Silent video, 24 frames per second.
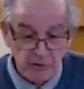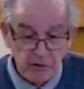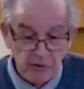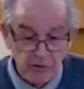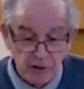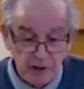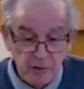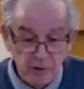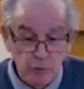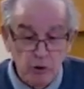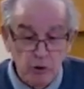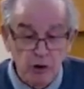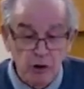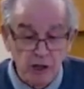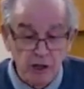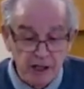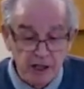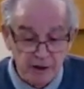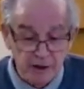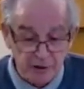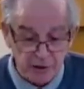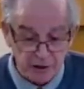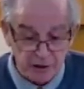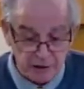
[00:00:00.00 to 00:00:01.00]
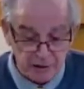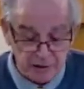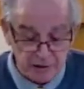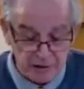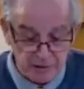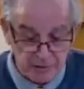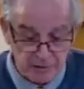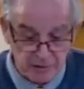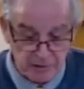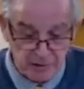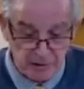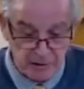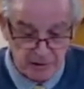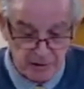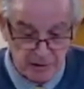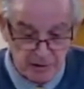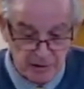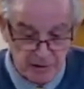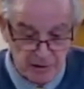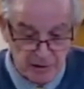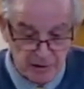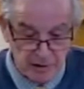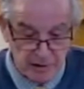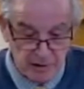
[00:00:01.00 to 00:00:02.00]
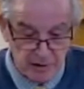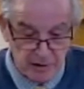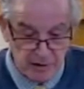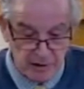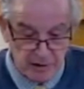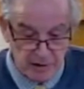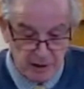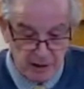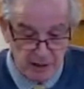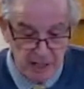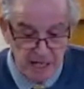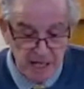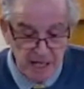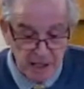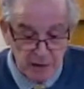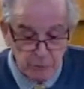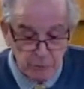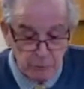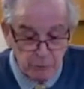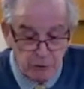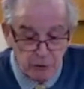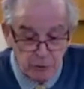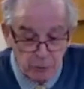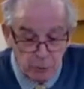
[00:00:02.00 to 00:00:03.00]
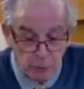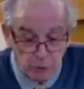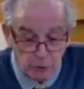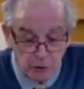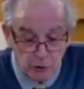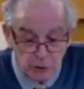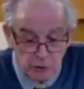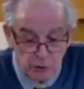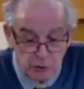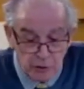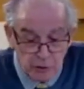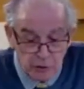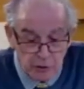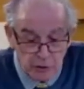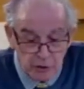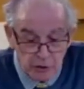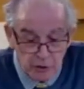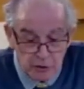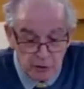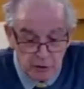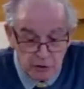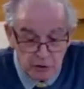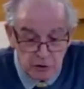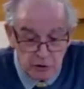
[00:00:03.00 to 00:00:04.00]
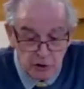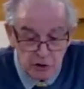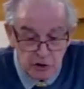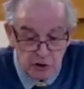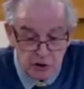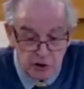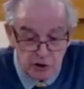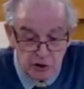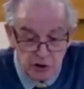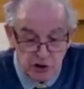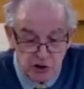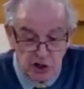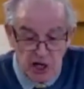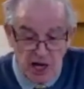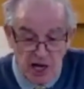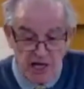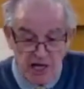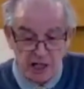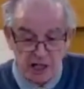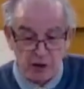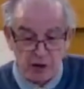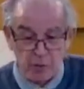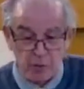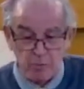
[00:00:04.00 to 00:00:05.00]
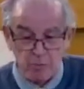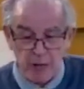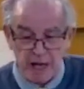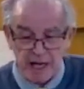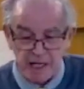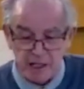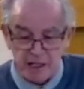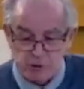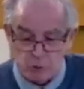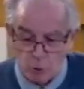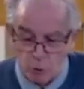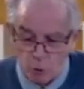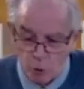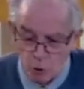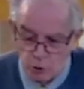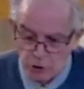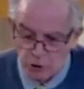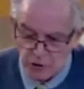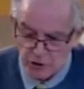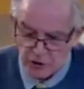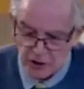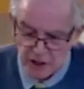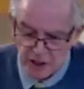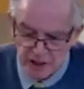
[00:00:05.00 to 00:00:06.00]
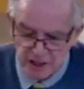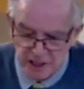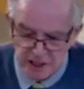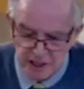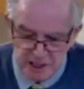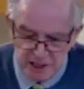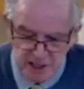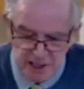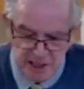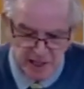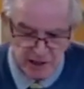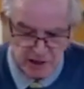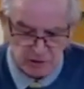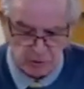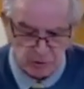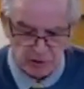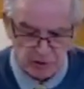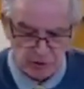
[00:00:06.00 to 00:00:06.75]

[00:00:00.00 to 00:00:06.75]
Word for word: Think what Leah thinks. Leah, who thought Jacob meant all the things he'd said to her